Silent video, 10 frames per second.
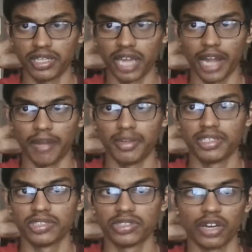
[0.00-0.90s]

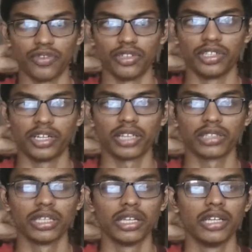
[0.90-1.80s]
administration of
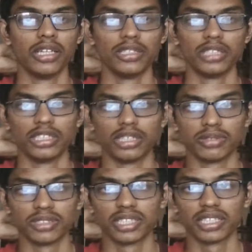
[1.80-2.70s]
drugs, the
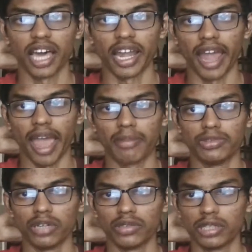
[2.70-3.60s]
substances are
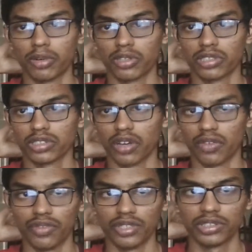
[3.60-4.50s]
absorbed, the process
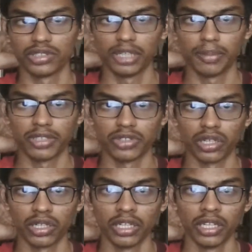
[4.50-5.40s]
of which depends
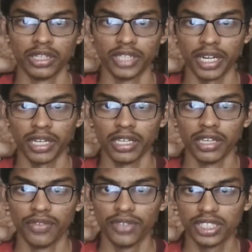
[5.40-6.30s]
on their
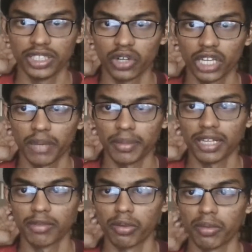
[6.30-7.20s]

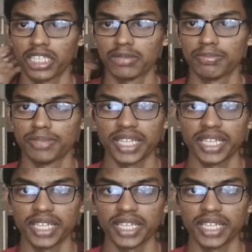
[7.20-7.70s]
physicochemical properties